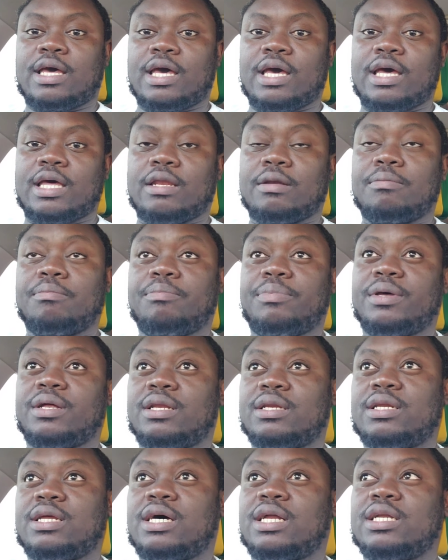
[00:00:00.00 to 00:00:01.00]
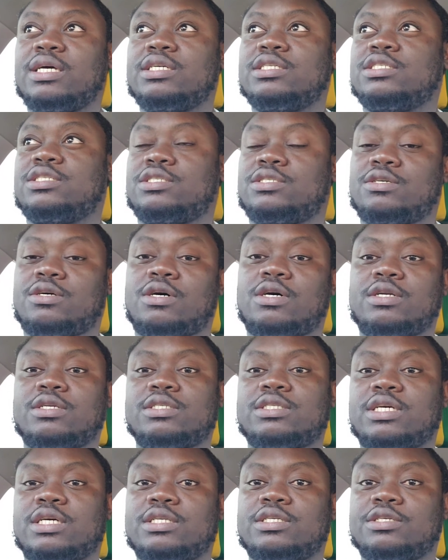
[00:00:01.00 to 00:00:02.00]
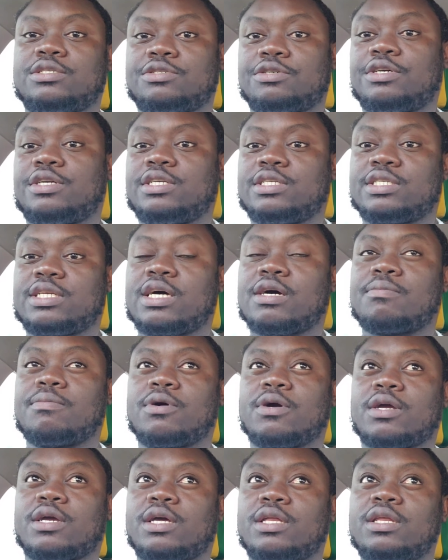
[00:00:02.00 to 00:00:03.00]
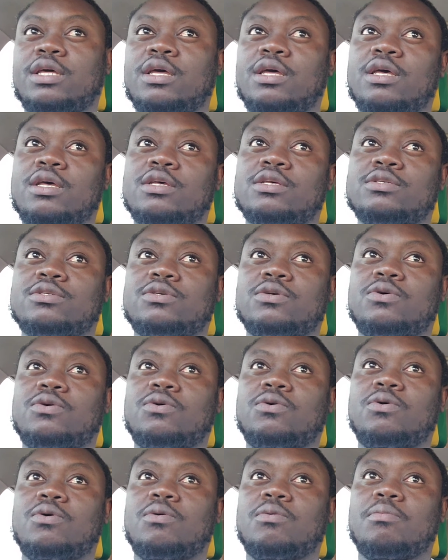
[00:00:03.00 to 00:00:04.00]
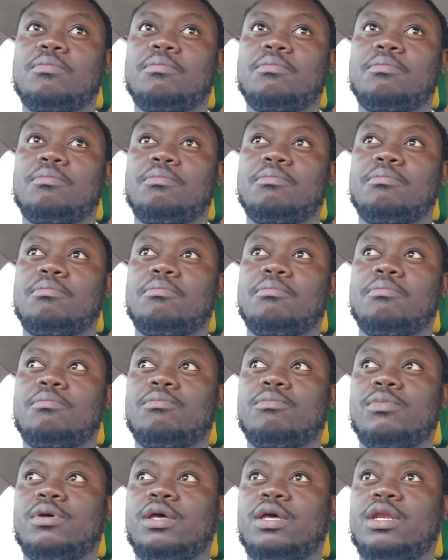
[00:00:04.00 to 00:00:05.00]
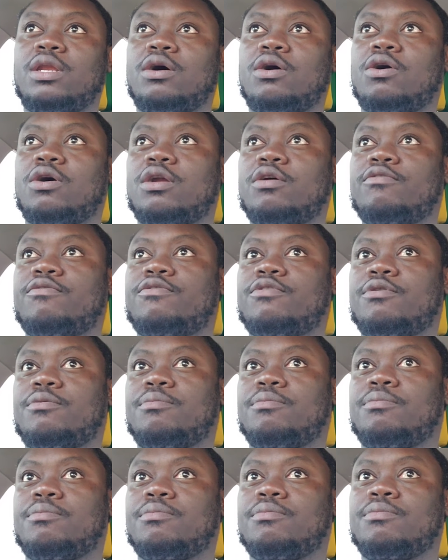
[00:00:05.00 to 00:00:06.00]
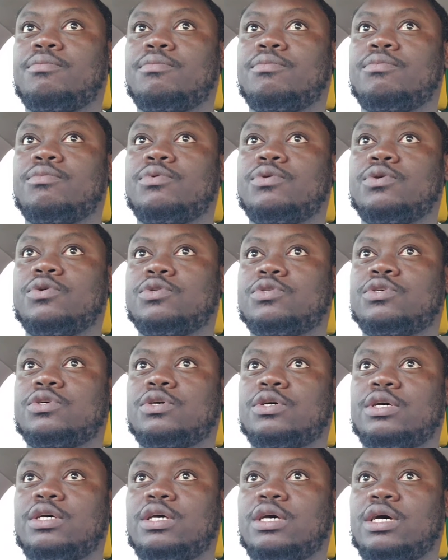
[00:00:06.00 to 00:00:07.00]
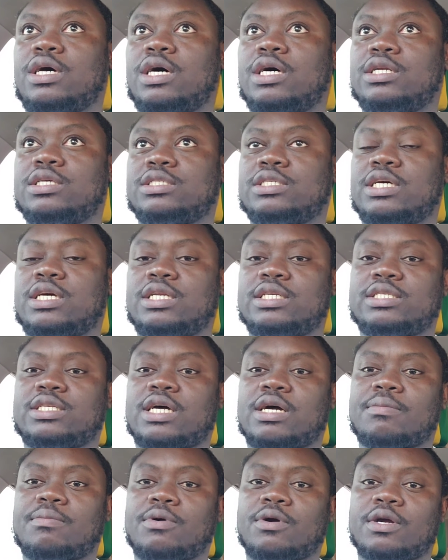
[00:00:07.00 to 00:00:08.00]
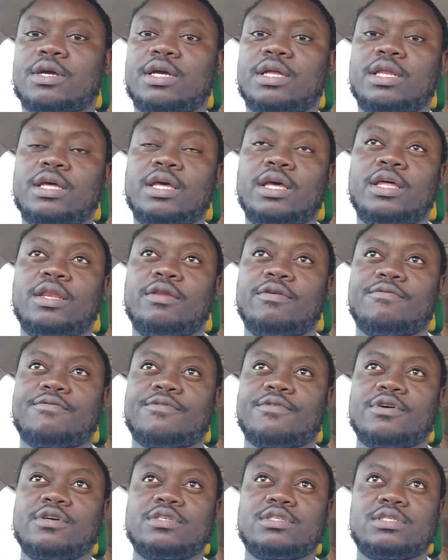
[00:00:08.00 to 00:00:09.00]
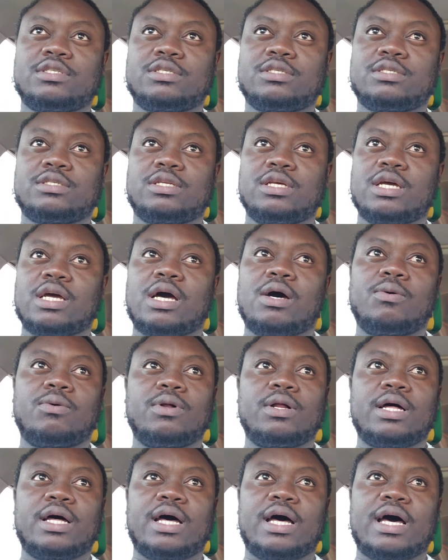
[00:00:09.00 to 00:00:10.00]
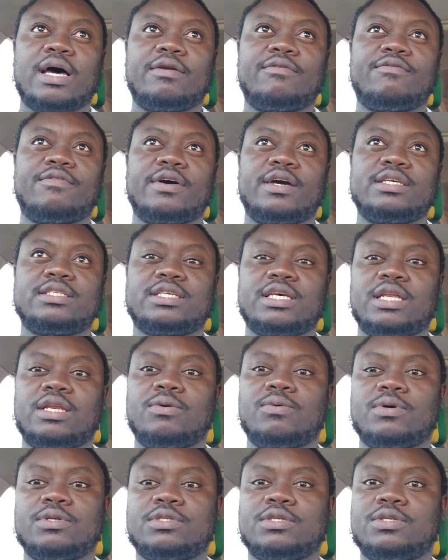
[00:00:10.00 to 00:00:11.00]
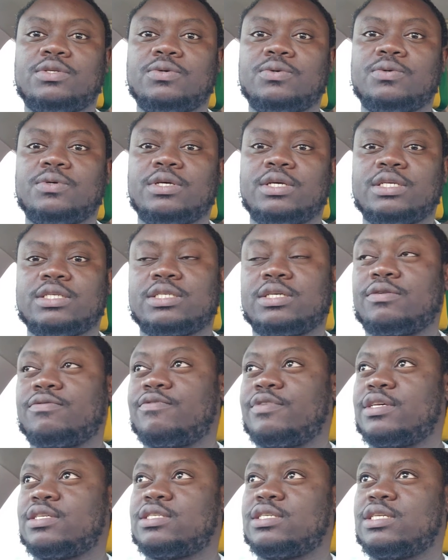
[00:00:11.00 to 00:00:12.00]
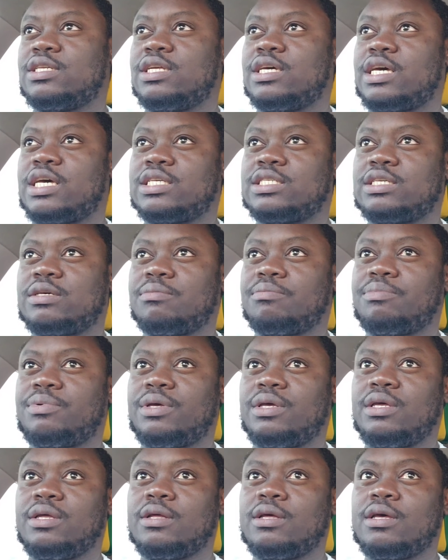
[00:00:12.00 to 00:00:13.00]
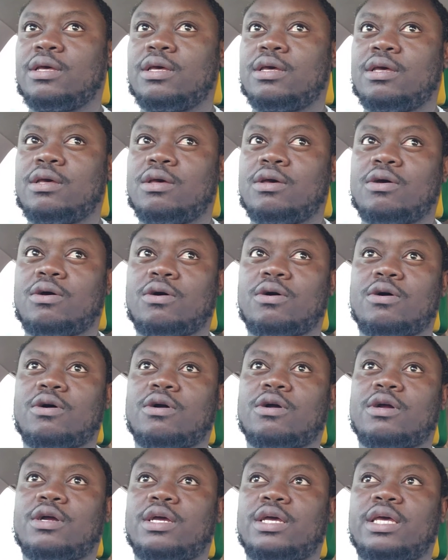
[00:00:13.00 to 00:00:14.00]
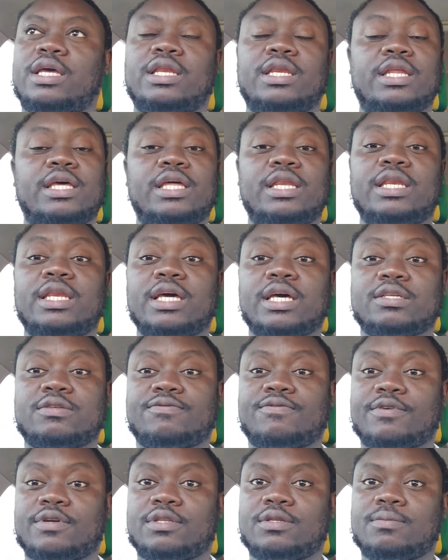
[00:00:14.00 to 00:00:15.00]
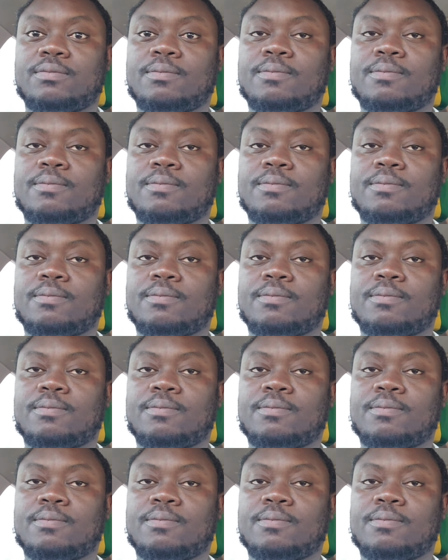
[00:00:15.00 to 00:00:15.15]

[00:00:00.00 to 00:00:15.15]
and build knowledge to understand to trade the stock market. So in order for you to understand the stock market, the first thing I will advise anyone to do is invest in the S&P or in index fund